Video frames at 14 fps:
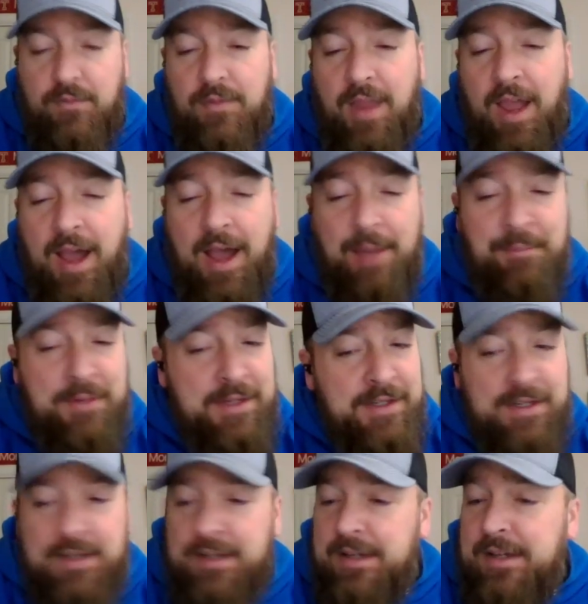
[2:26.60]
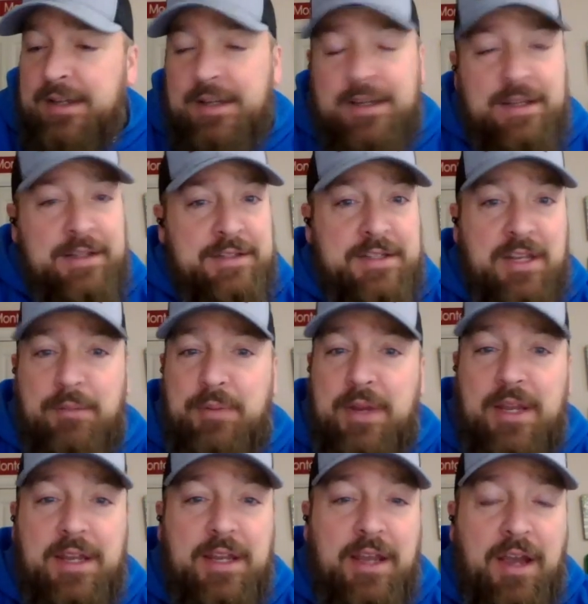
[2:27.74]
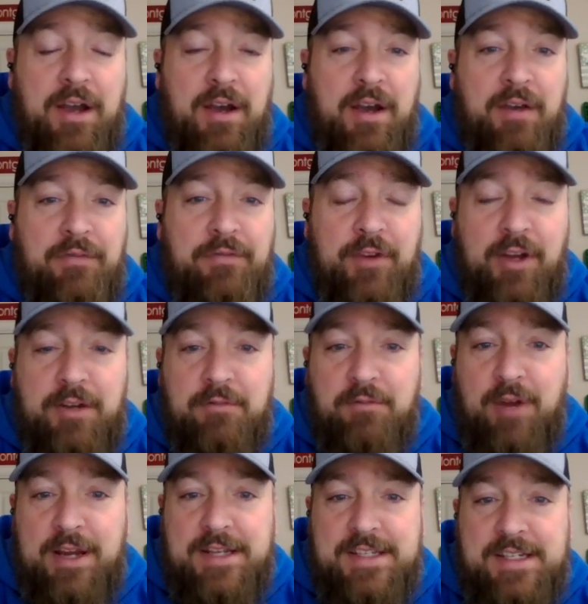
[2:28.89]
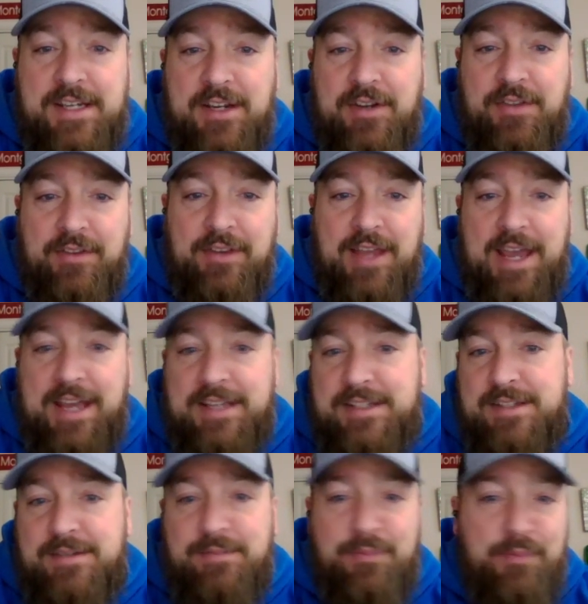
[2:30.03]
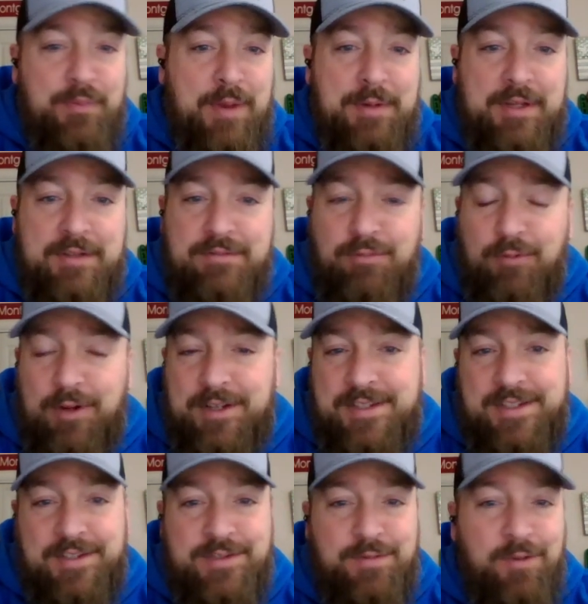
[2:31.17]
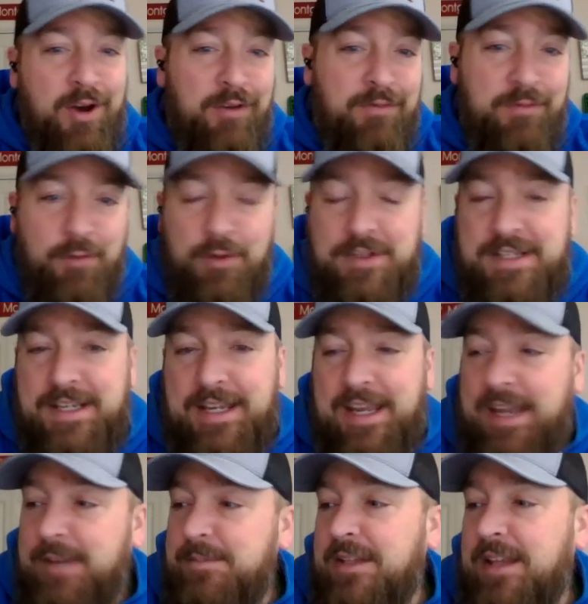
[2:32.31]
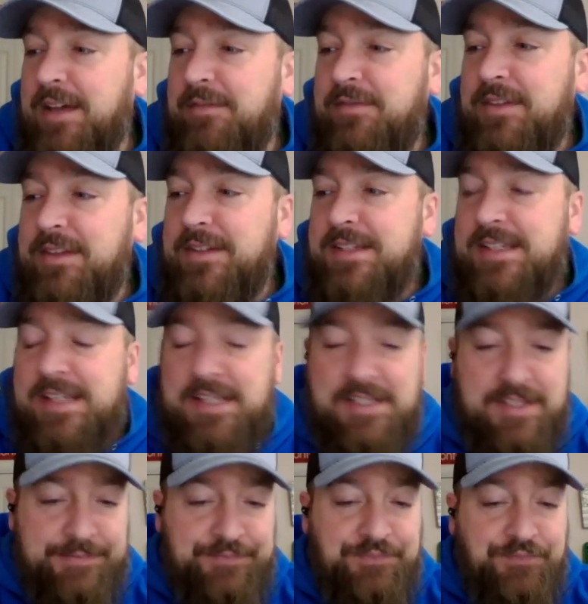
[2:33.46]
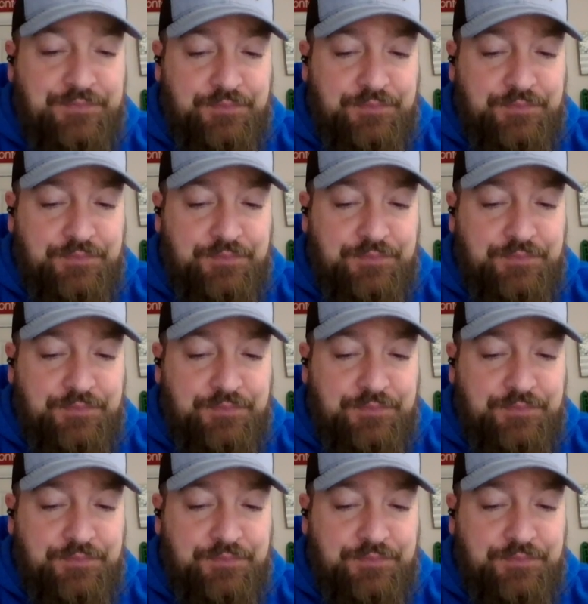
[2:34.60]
It's going to be a fun race here. The last, maybe, 12, 14 games left in the season.